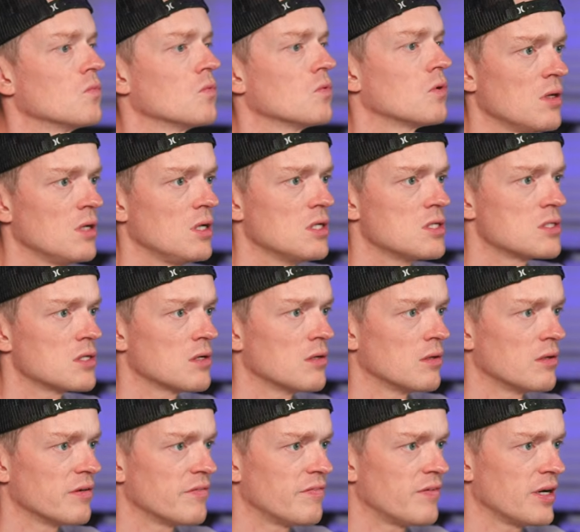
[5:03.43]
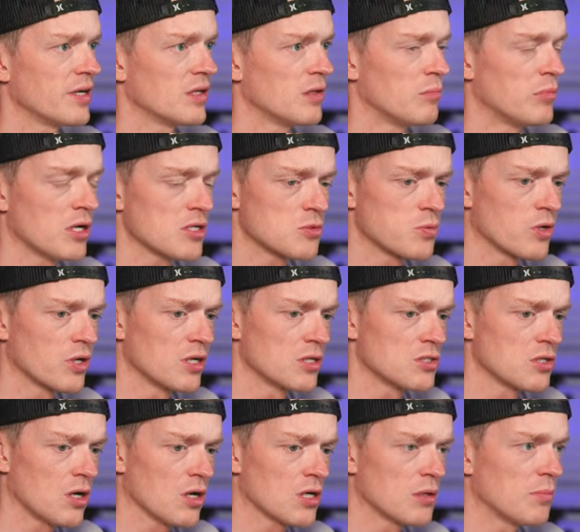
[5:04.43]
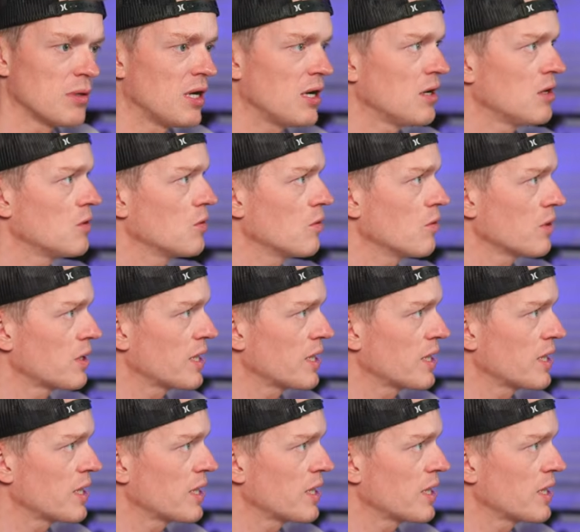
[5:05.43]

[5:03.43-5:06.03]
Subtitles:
Needs to go in the final bus. We're going to talk about